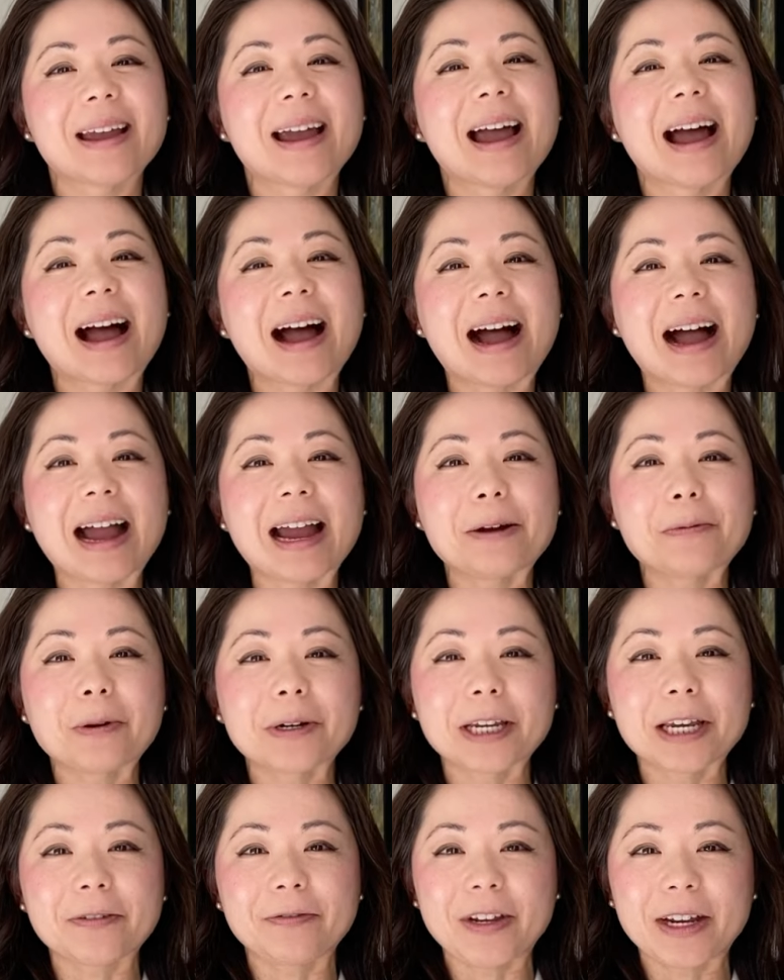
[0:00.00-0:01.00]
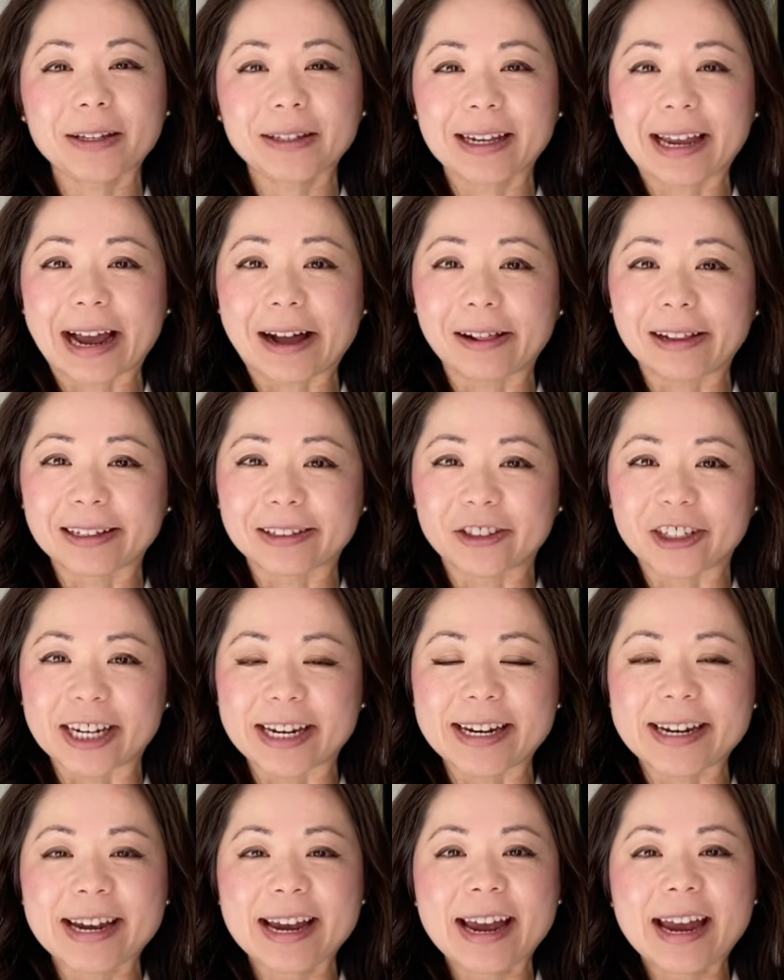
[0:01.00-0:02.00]
I will give you an
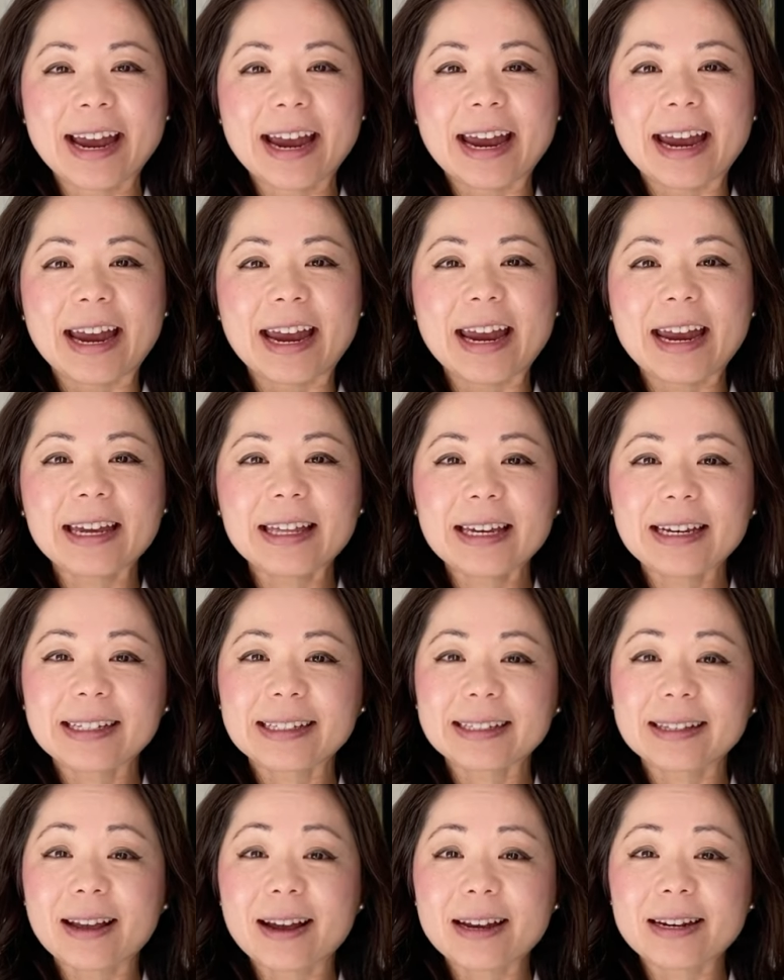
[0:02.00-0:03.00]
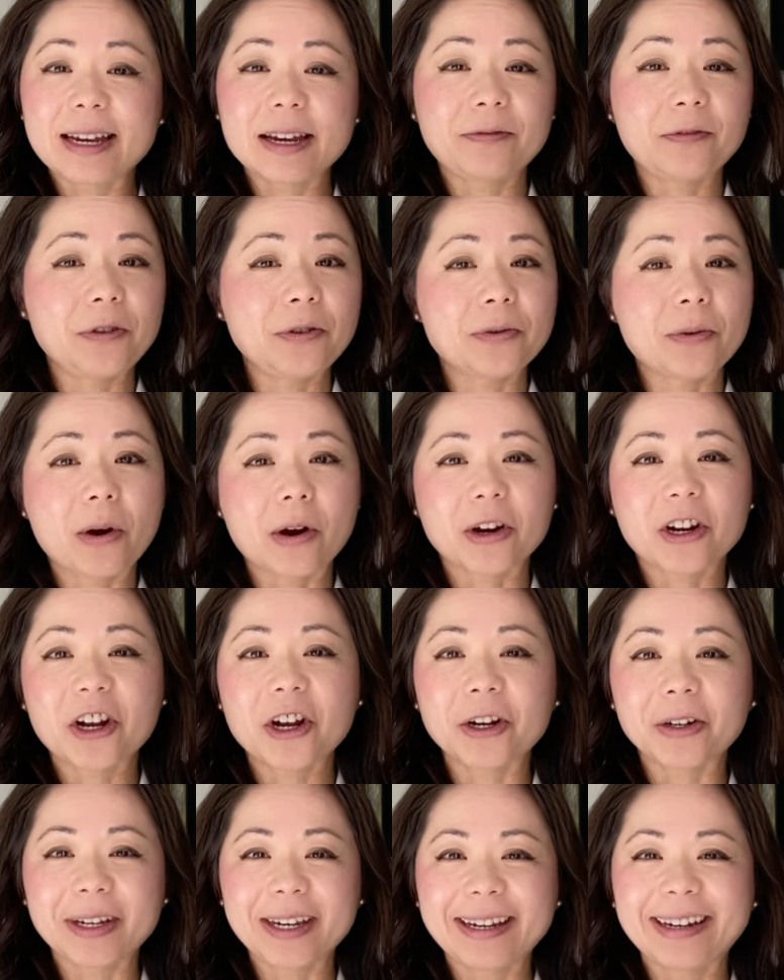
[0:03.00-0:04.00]
analogy. It is like if you are
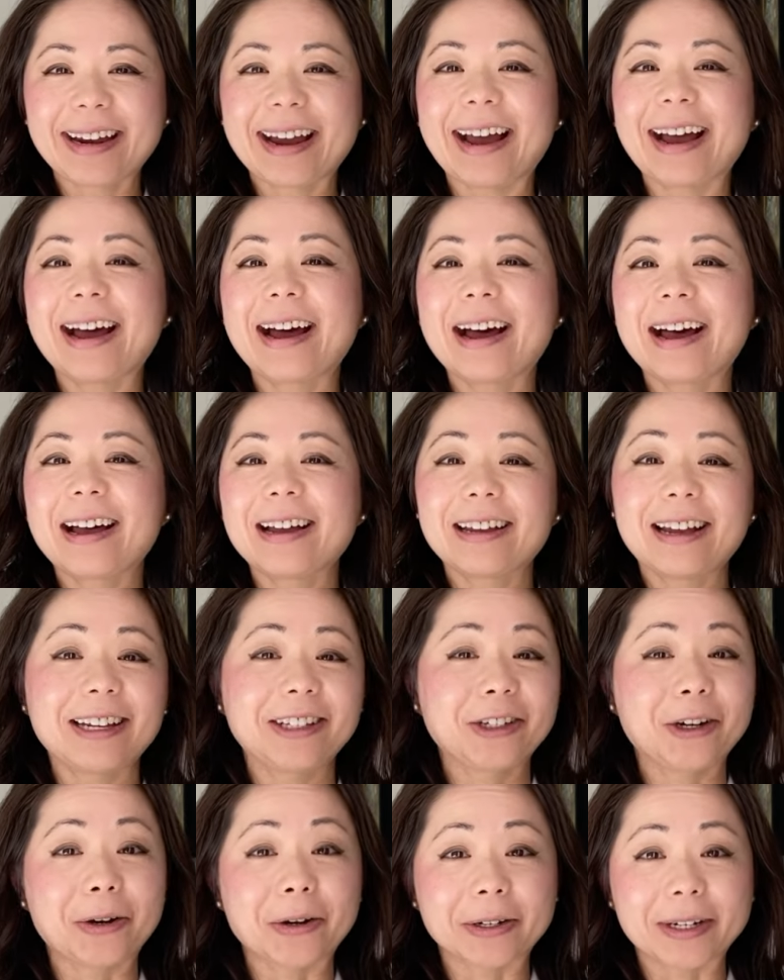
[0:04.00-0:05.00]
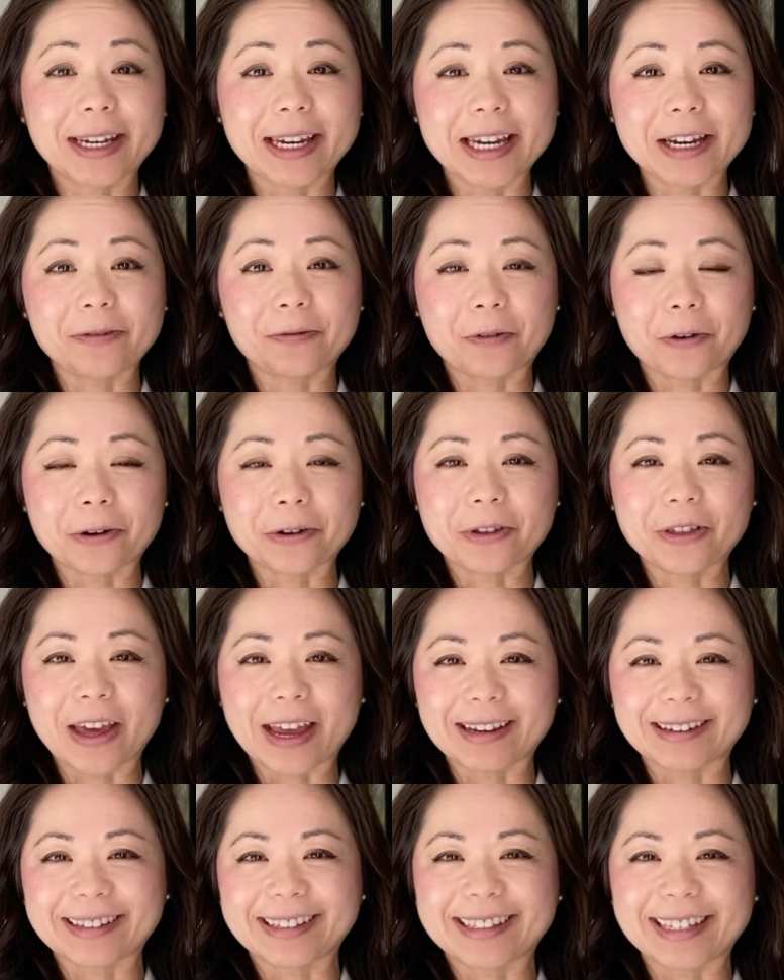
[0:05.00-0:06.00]
cooking a turkey for
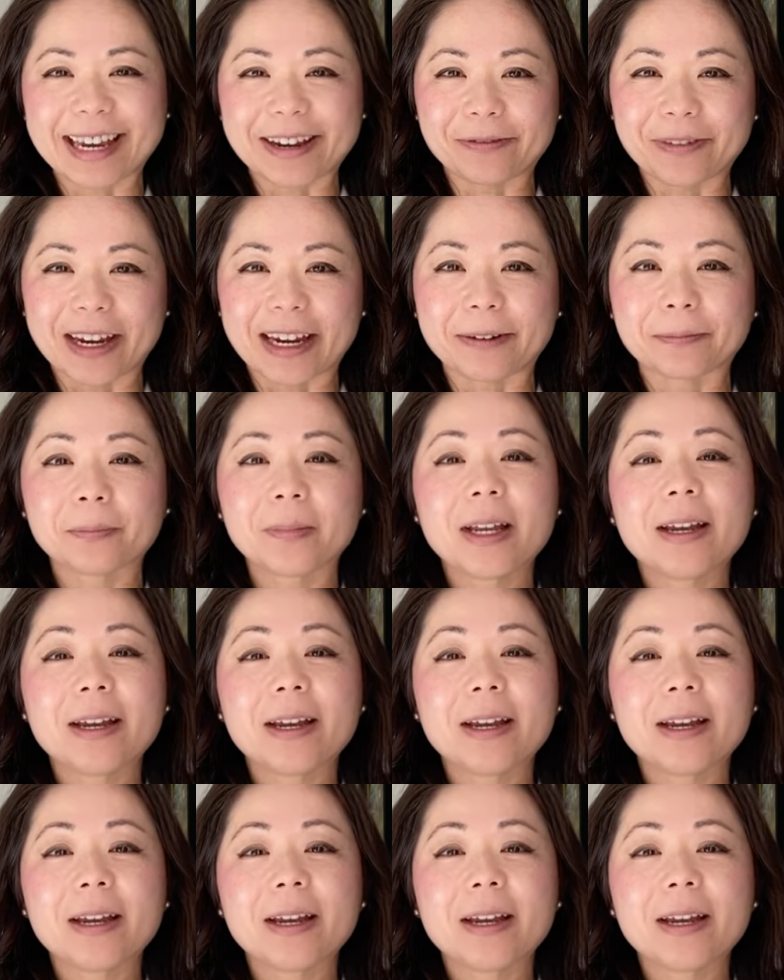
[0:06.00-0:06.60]
Thanksgiving.